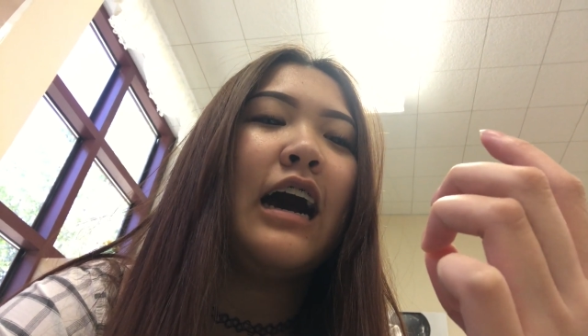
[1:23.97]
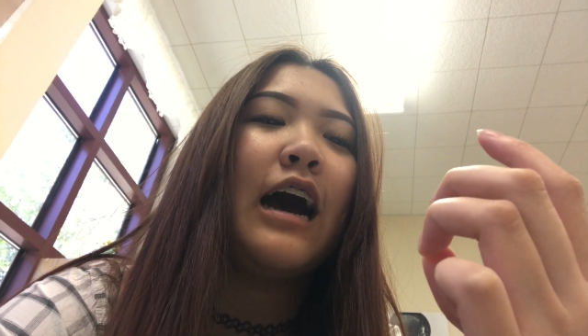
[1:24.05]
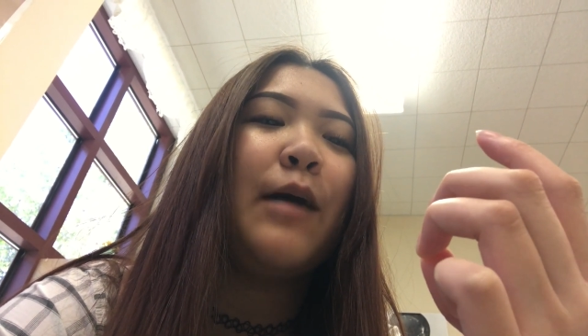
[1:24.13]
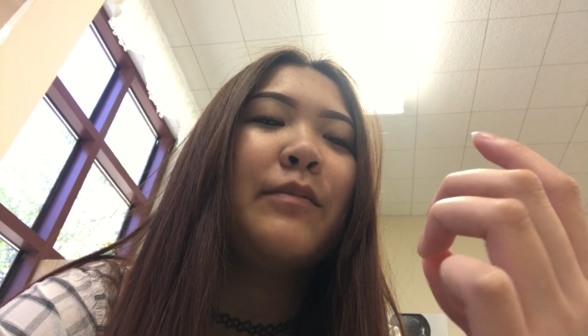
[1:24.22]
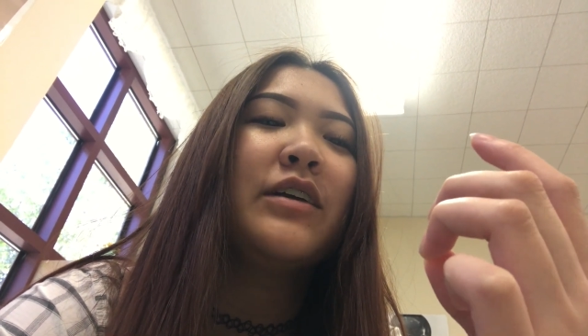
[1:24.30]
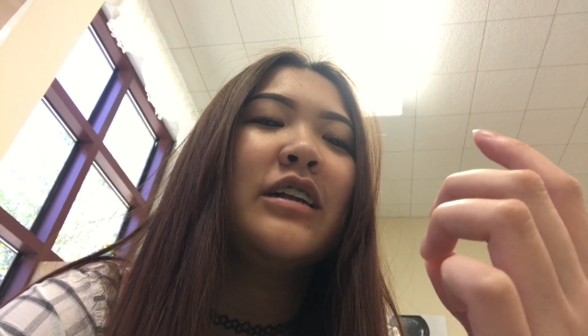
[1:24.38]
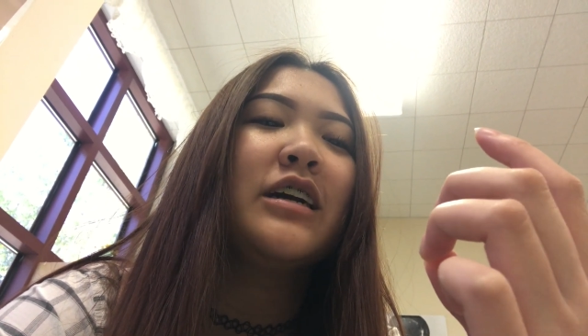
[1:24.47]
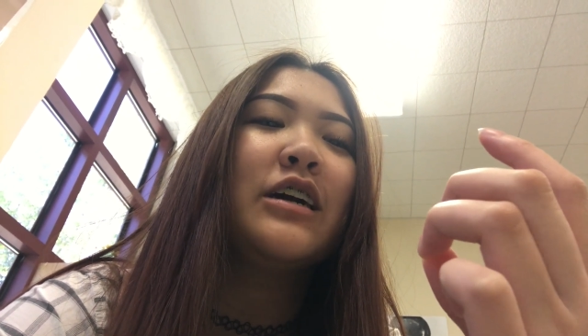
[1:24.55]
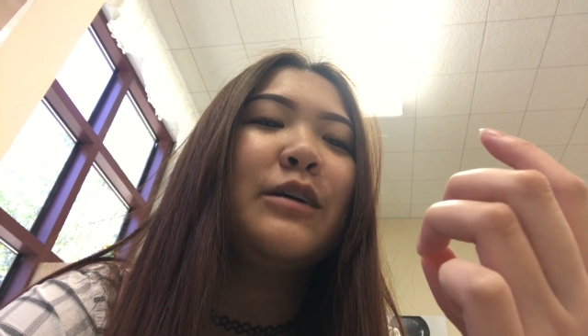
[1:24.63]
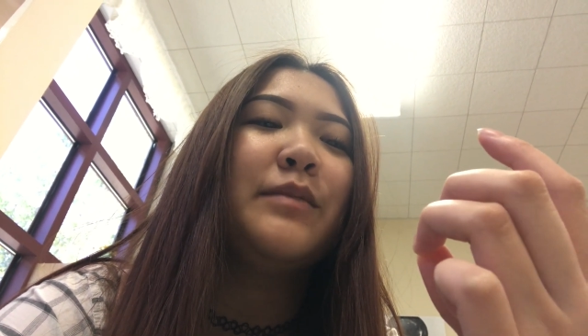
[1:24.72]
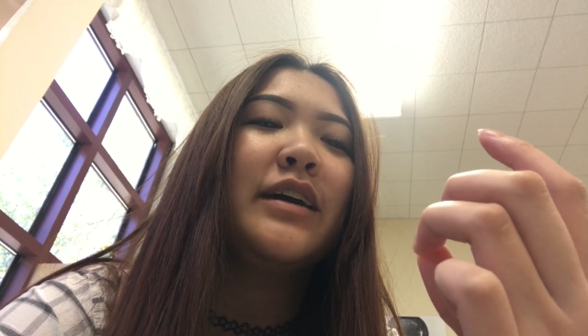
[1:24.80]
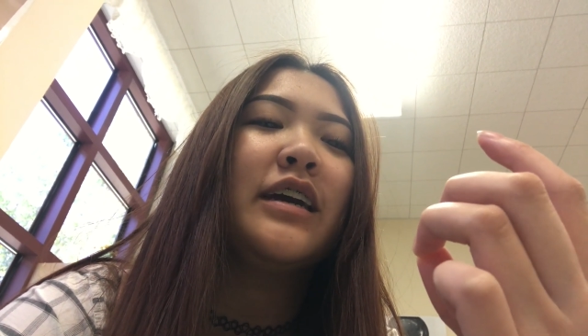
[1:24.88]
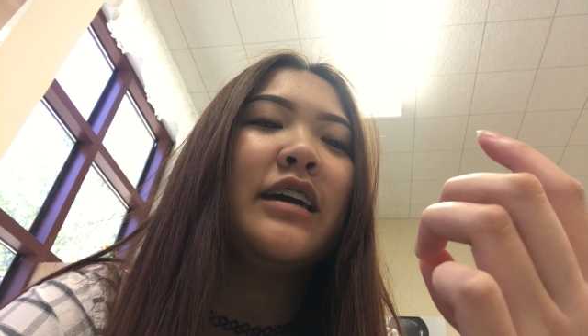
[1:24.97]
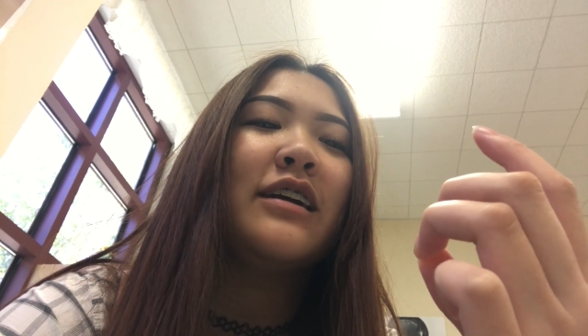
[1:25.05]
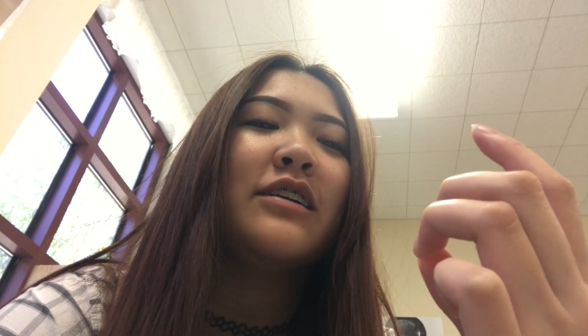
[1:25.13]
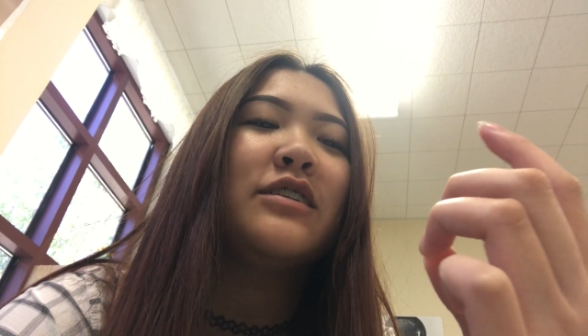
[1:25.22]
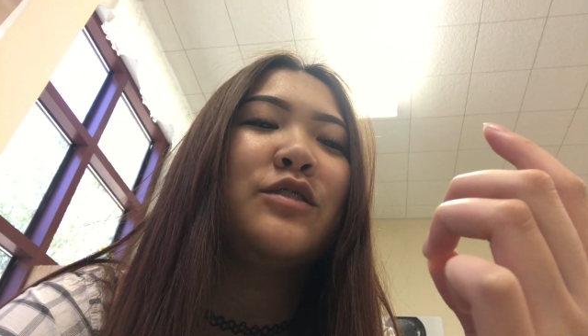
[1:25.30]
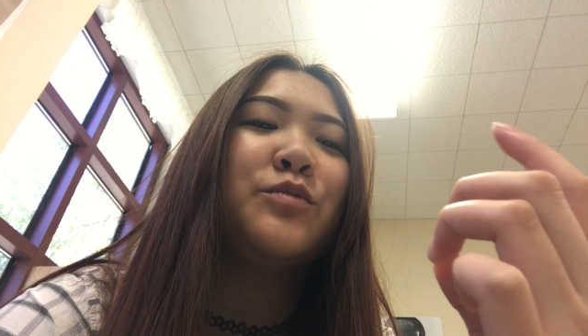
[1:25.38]
I'm gonna cut my
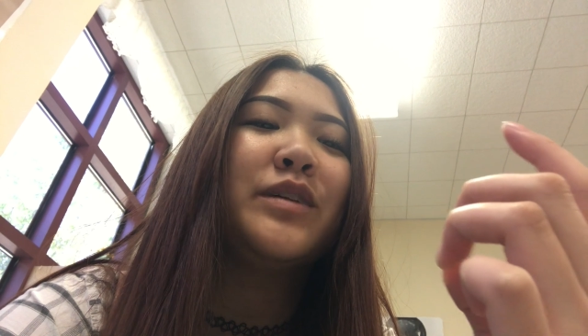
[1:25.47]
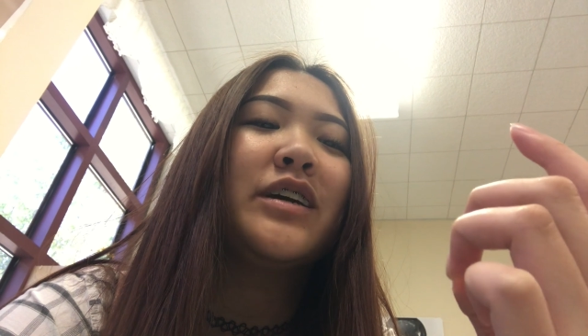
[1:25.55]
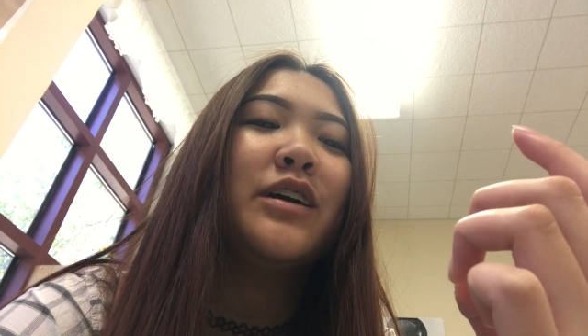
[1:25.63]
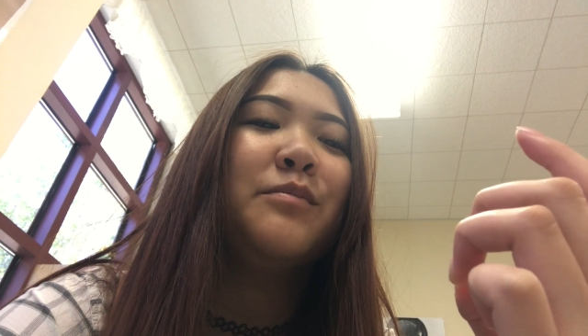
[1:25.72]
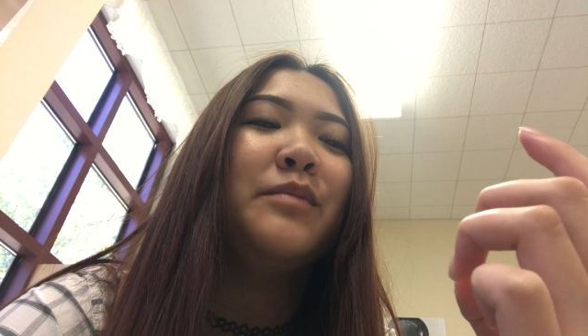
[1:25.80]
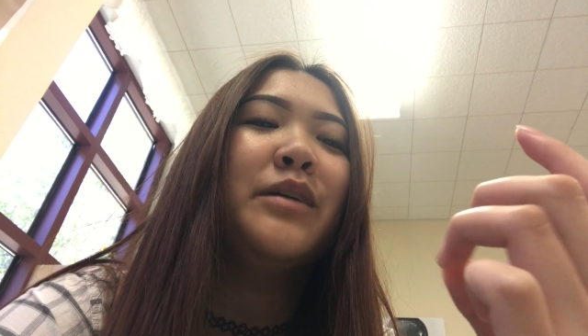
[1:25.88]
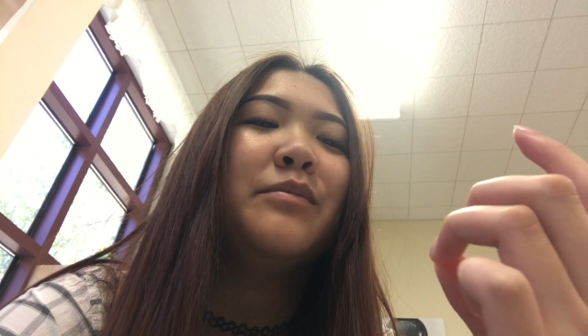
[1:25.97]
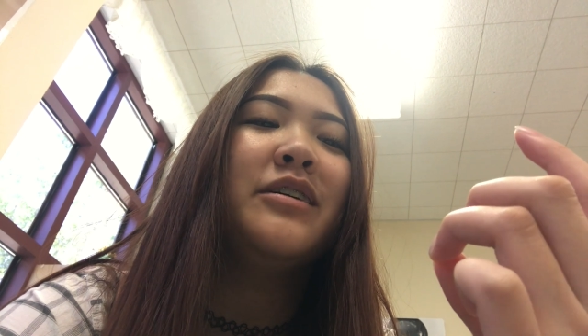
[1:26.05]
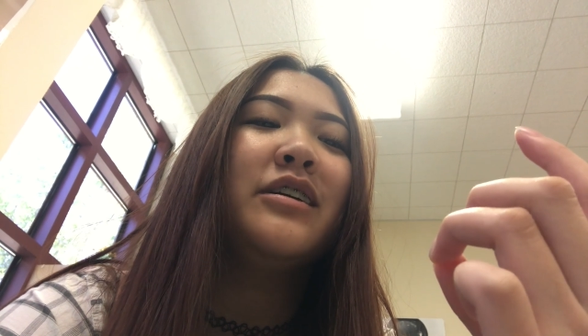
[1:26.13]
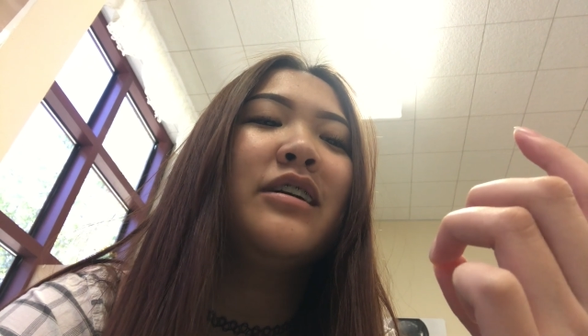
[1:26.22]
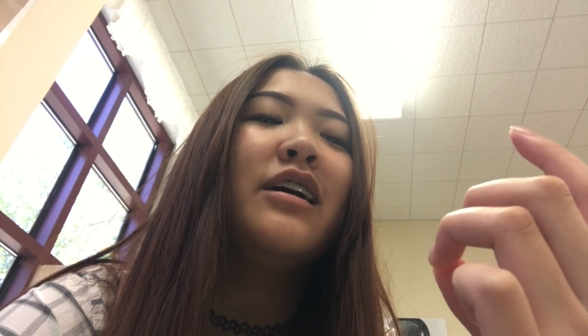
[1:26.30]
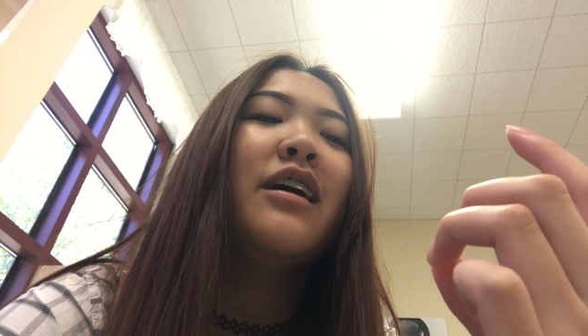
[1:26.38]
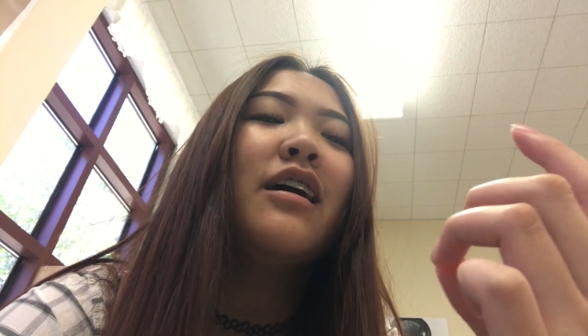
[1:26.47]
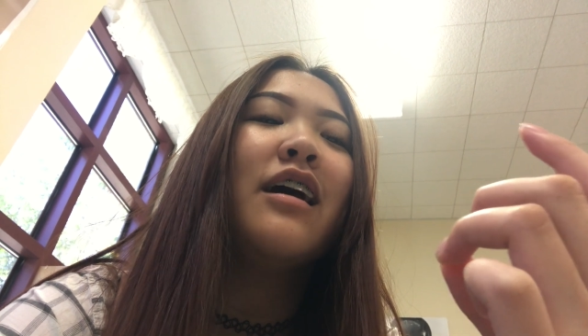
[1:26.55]
hair this weekend, maybe,